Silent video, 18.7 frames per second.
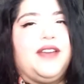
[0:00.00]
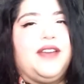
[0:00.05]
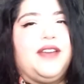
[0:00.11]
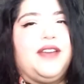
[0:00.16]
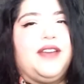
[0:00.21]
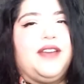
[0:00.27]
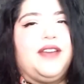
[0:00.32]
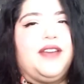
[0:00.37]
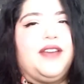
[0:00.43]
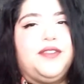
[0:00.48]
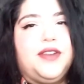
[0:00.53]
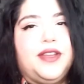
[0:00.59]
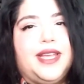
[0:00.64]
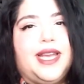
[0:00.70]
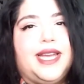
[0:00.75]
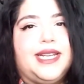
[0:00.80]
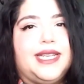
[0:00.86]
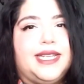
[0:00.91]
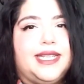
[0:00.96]
So after
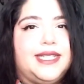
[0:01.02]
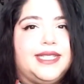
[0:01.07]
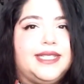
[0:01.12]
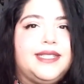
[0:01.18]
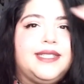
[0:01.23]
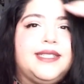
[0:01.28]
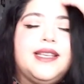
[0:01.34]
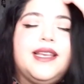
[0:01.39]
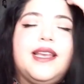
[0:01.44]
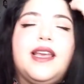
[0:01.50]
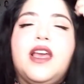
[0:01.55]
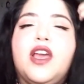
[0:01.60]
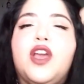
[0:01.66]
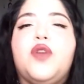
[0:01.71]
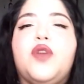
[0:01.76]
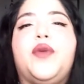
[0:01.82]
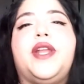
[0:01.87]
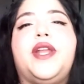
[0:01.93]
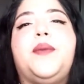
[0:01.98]
that is
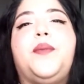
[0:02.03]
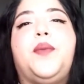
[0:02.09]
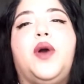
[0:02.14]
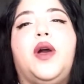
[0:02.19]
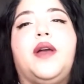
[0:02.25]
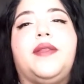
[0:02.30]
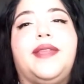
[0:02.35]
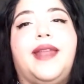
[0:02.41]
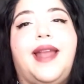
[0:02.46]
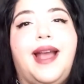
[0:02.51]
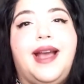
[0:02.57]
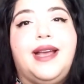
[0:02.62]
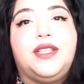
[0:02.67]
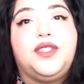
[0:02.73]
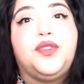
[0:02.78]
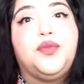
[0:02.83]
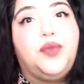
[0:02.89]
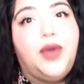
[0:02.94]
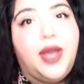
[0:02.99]
read a book that
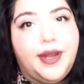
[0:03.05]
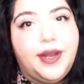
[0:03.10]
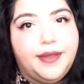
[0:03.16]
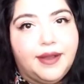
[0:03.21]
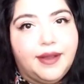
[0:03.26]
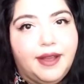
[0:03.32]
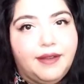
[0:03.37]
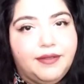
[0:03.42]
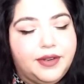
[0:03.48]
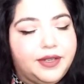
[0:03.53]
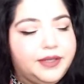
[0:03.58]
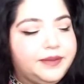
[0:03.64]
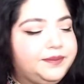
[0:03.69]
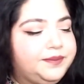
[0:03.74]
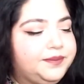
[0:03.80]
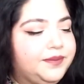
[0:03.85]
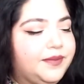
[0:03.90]
has red on the cover.